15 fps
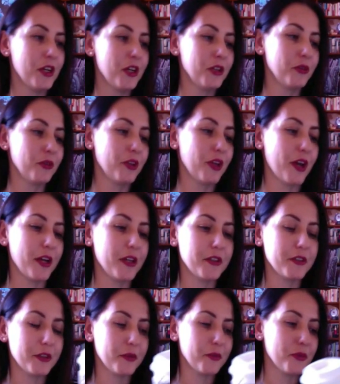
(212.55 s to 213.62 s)
to the
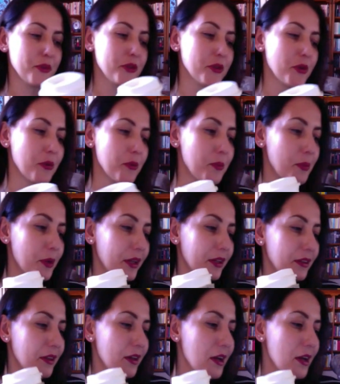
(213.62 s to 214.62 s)
item. So, but